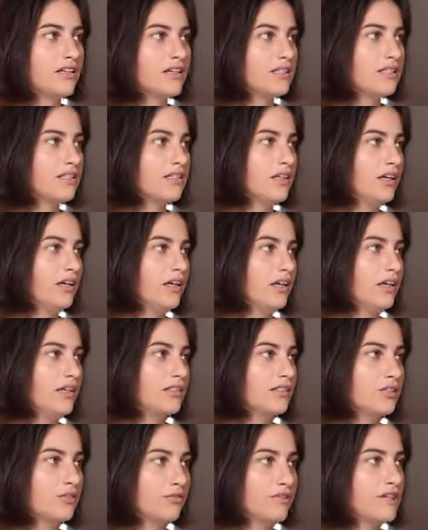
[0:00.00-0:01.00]
this,
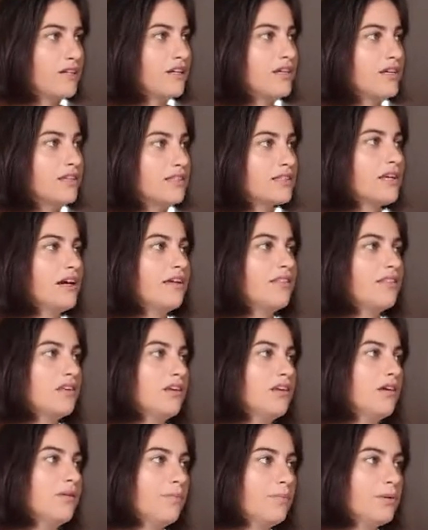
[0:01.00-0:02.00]
it's already inside
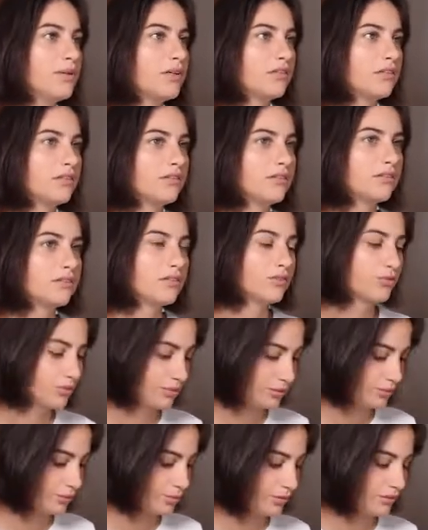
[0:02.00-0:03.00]
the input
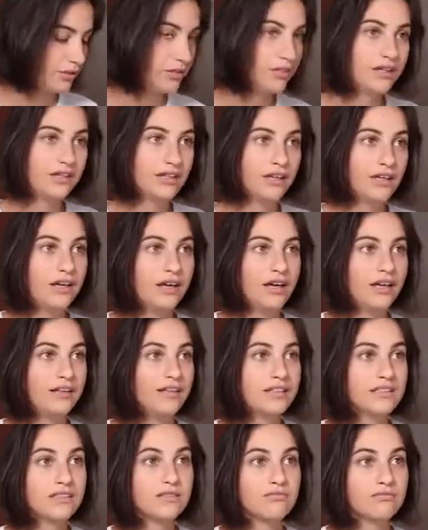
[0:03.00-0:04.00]
group,
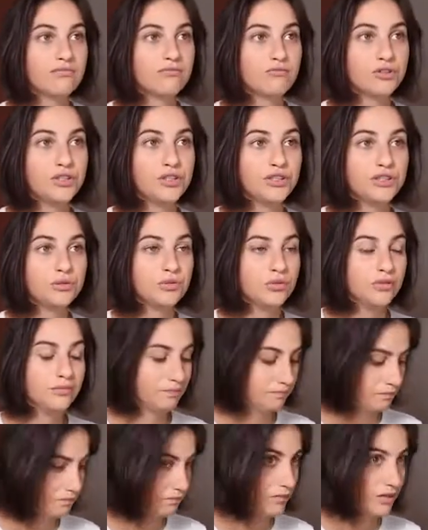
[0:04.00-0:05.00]
and that's really cool.
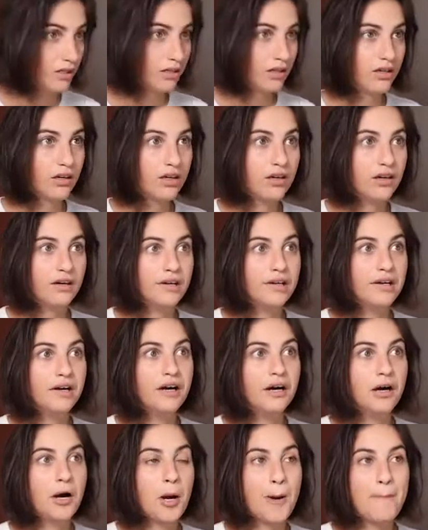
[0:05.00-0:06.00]

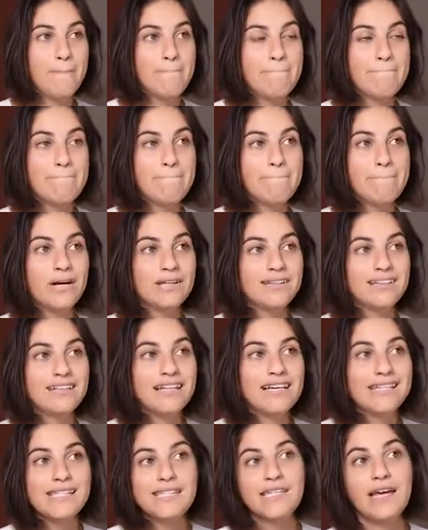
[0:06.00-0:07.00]

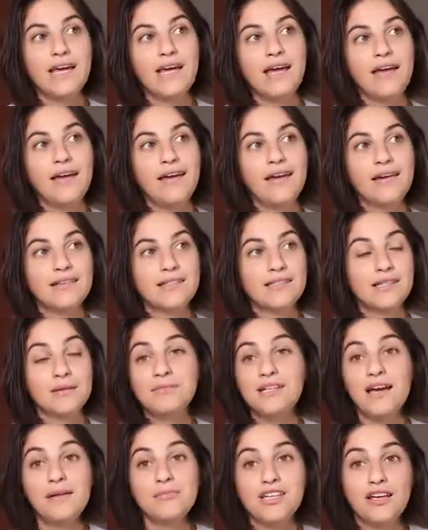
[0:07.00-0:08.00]
But let's say
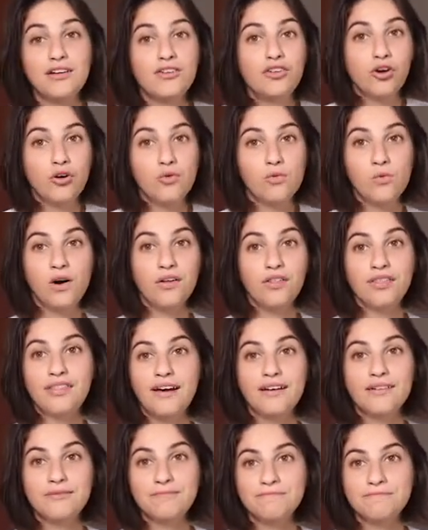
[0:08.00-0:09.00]
sometimes I don't want
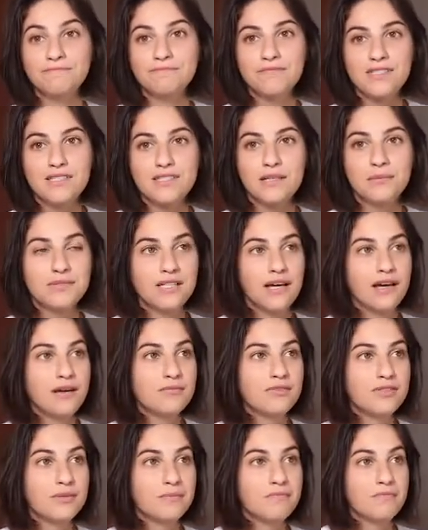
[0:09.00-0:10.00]
that.
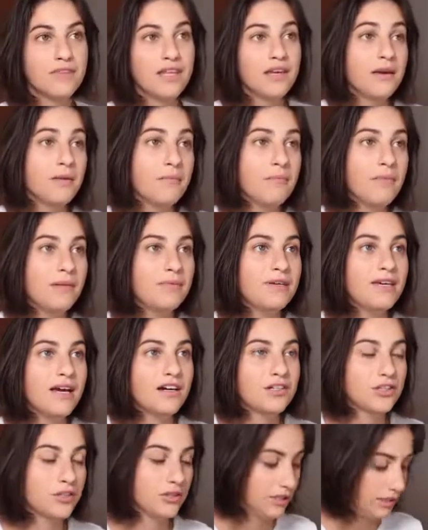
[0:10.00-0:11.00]
Sometimes, maybe
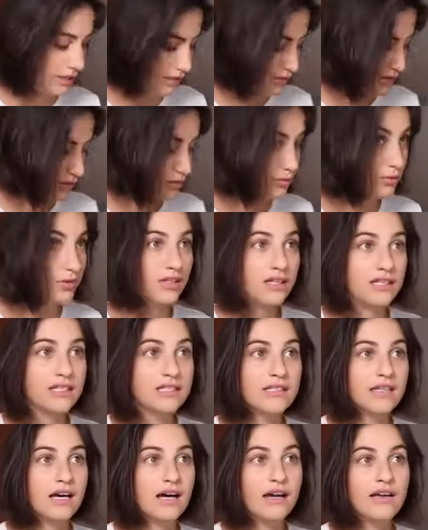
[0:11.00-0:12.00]
actually, let's do
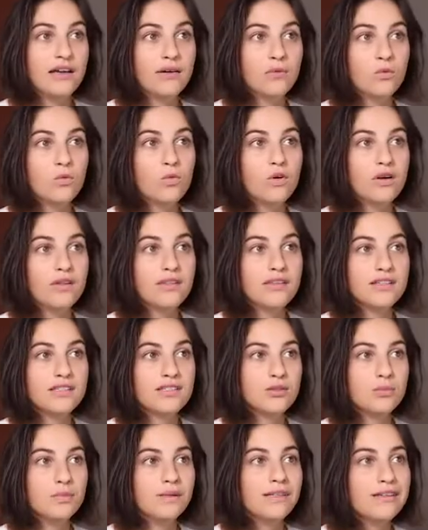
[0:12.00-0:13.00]
this. I want
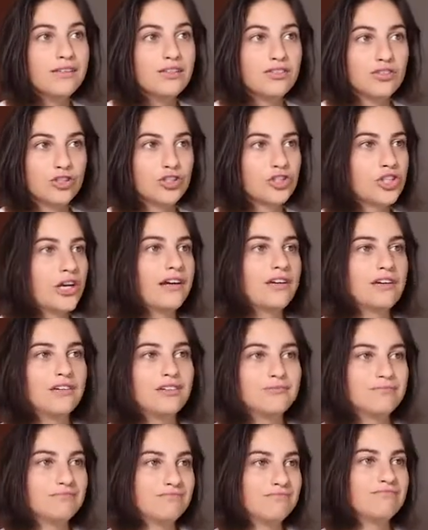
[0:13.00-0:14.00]
this to be the search
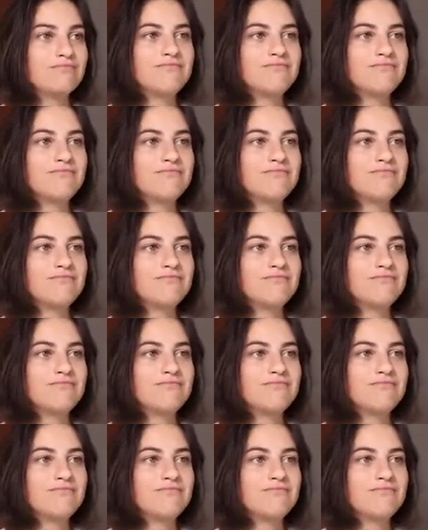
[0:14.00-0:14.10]
icon.